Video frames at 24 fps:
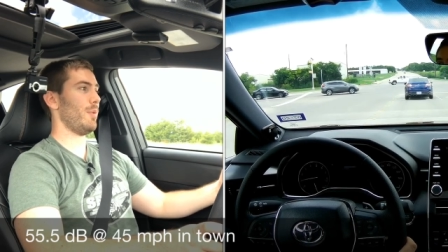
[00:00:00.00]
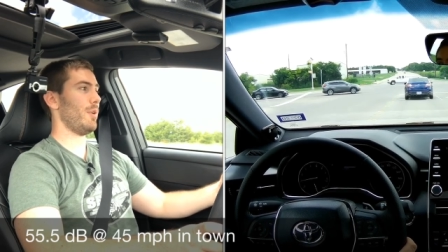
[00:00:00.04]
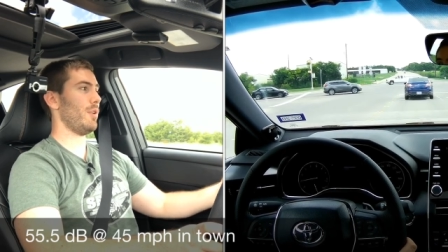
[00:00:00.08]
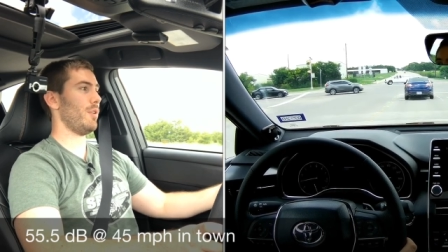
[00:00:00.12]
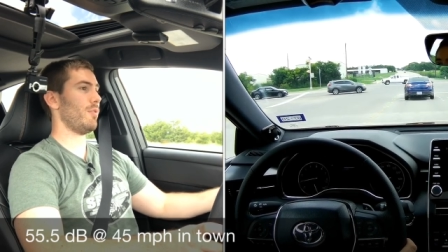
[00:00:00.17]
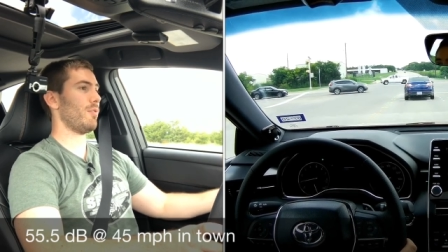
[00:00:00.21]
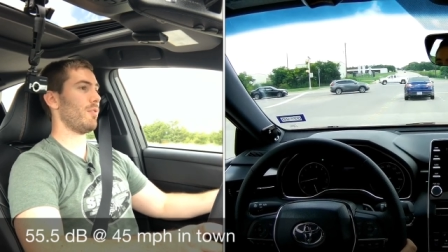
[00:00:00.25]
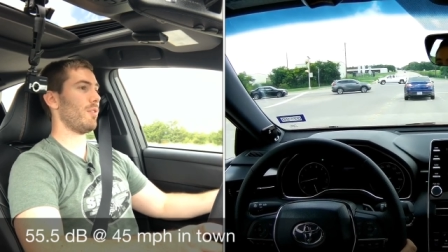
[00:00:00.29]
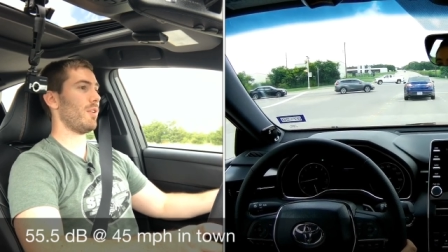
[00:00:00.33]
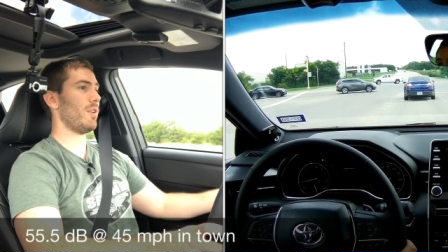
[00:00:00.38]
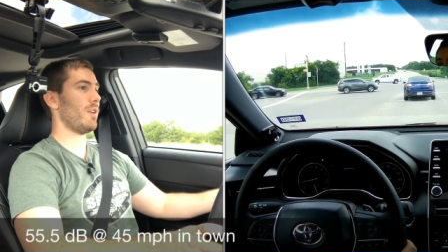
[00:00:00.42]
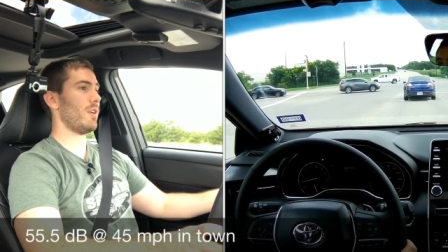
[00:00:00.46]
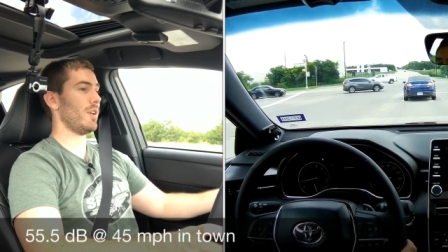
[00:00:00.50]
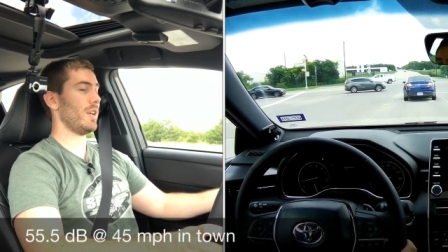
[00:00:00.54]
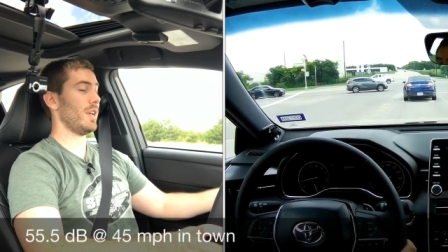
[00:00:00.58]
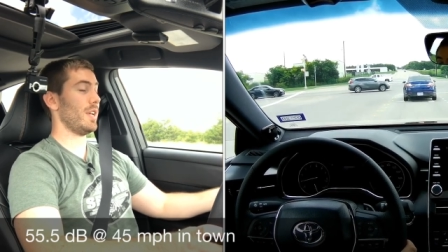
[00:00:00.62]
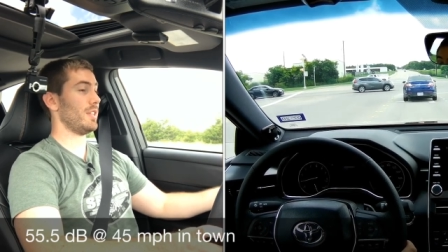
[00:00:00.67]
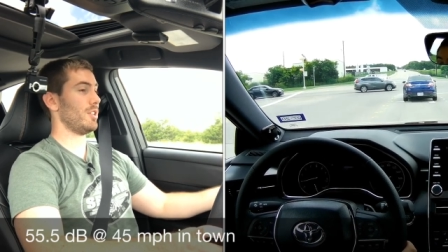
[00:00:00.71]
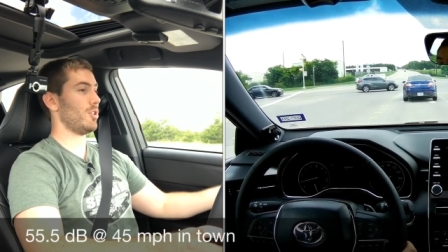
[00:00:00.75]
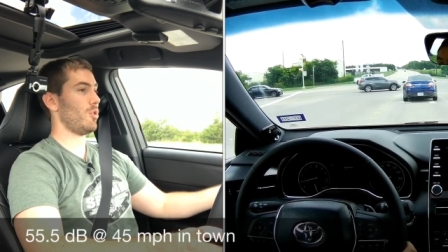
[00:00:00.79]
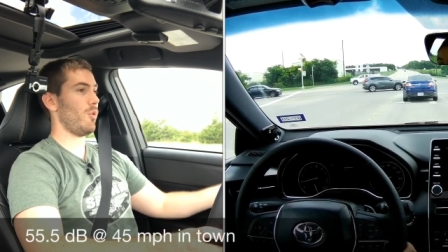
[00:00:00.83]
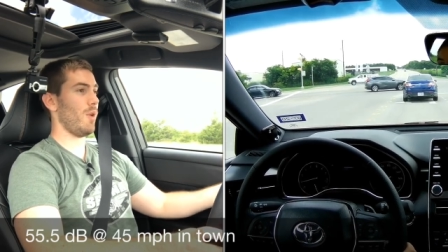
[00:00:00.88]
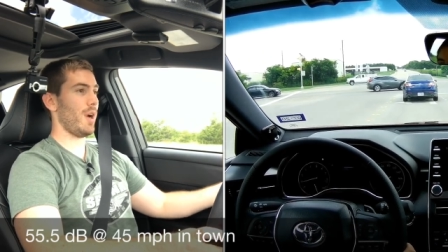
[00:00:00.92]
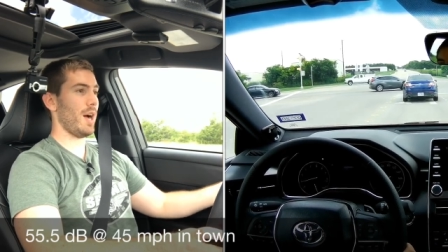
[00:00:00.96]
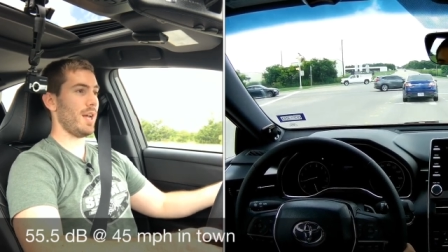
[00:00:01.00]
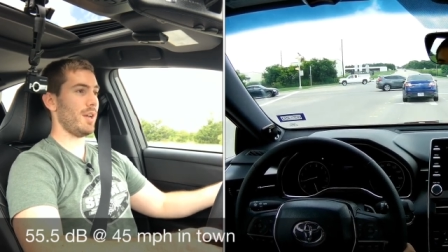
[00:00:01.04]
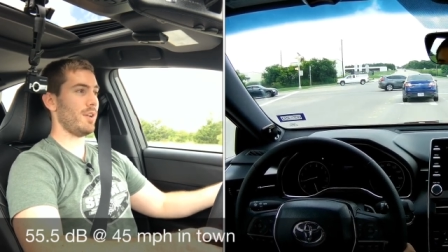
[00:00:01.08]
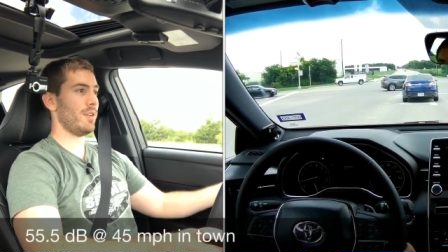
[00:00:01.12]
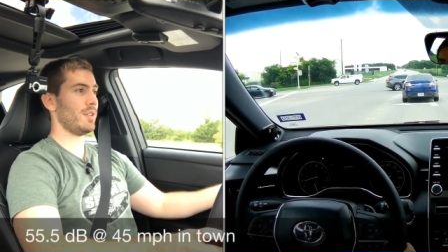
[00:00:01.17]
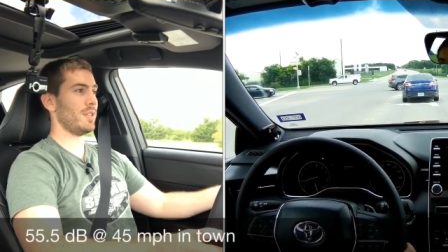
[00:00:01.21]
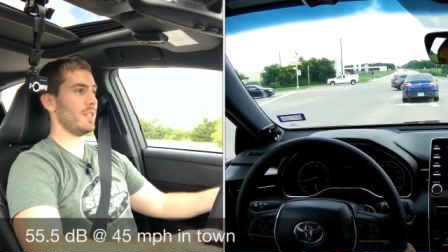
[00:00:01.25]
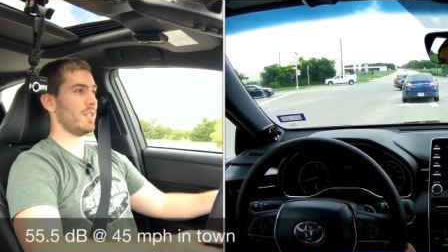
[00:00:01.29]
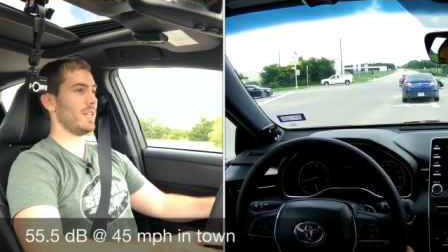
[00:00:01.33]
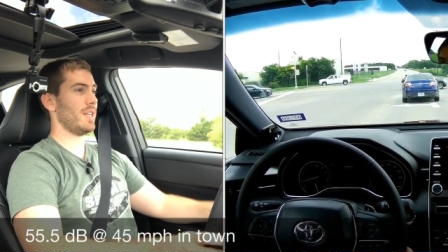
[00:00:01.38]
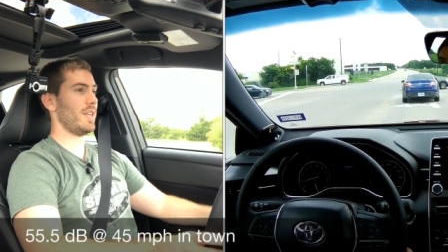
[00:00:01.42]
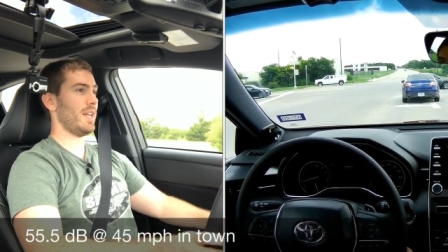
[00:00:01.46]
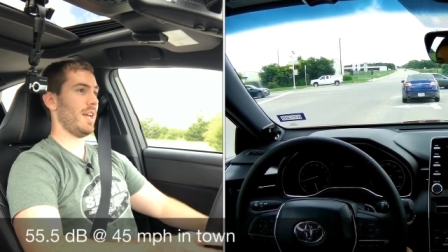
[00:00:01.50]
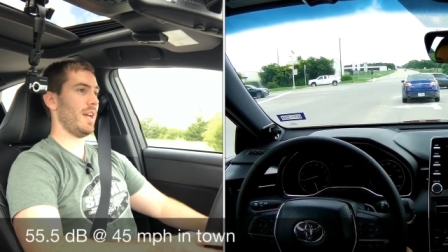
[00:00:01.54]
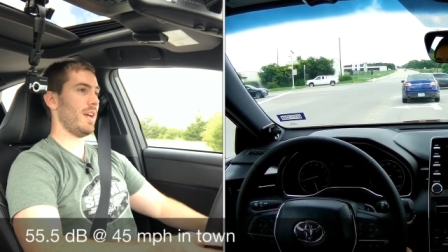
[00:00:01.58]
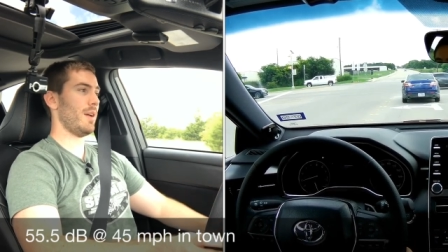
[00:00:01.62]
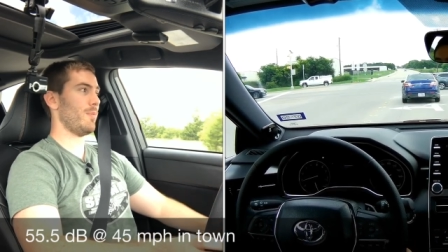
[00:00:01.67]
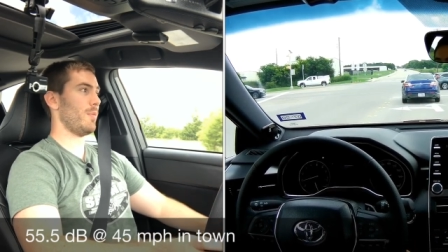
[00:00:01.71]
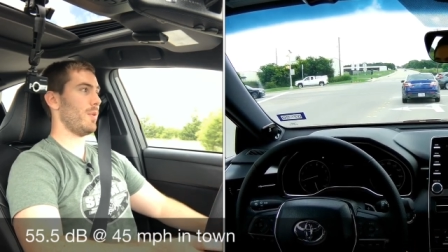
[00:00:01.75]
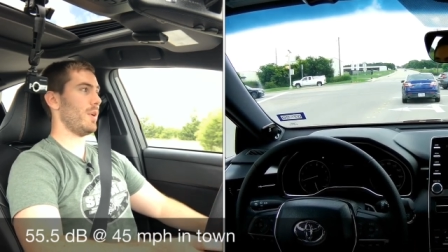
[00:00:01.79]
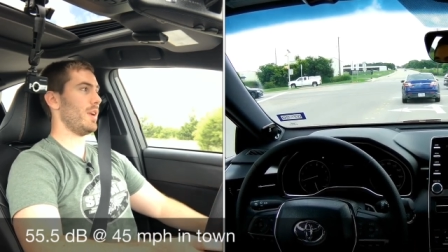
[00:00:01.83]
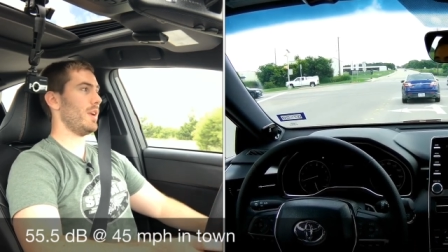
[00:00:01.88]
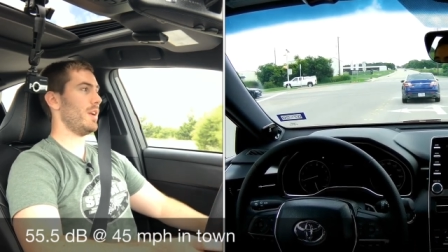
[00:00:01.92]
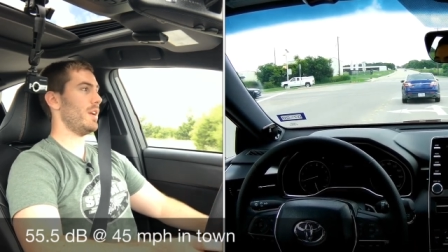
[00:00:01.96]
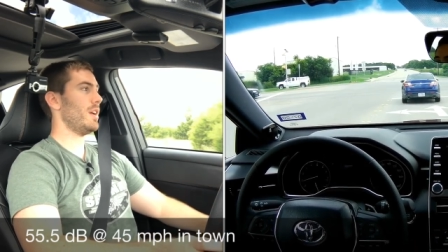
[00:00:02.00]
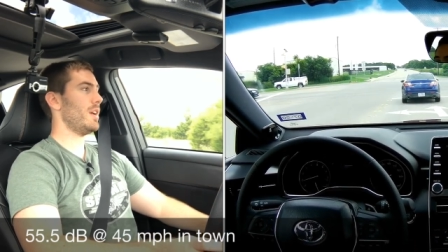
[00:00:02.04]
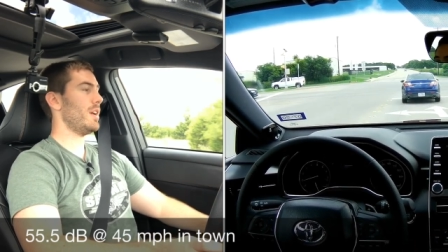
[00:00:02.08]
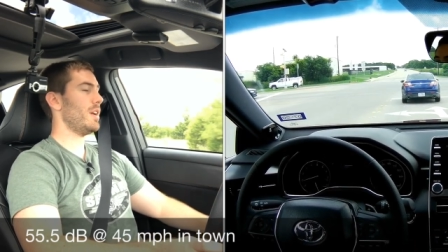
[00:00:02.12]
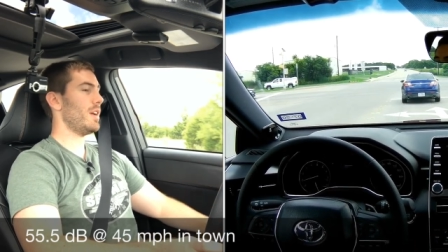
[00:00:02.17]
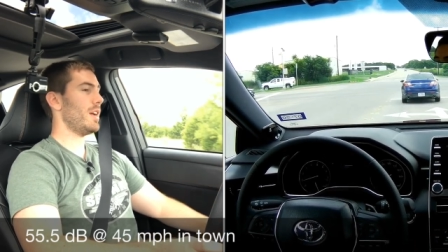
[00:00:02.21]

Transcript: But overall, it's quieter than the Camry,